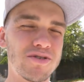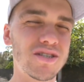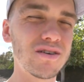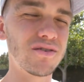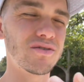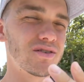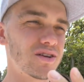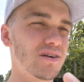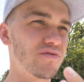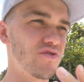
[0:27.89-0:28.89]
I'm still
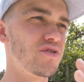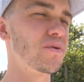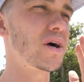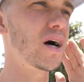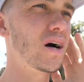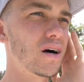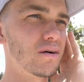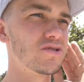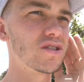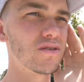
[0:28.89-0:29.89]
looking for a new car.
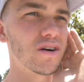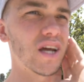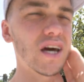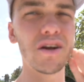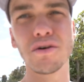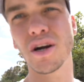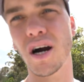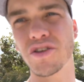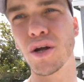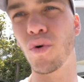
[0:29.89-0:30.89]
I'm still gonna get a new
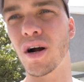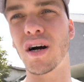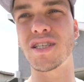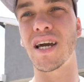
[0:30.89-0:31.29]
car. I Don't know what car